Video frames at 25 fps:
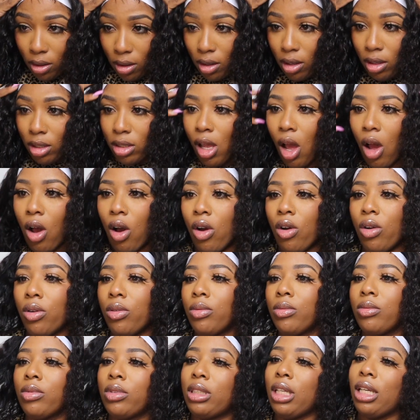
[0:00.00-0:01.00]
So
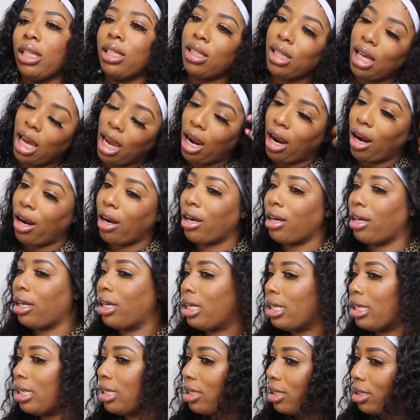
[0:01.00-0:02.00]
since the hair
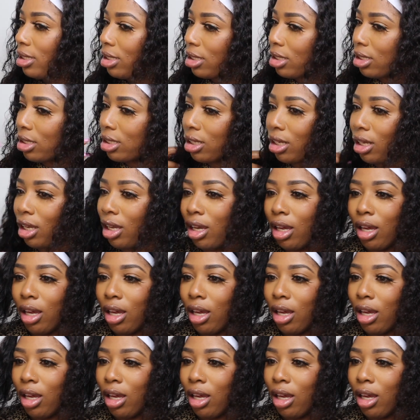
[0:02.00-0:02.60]
is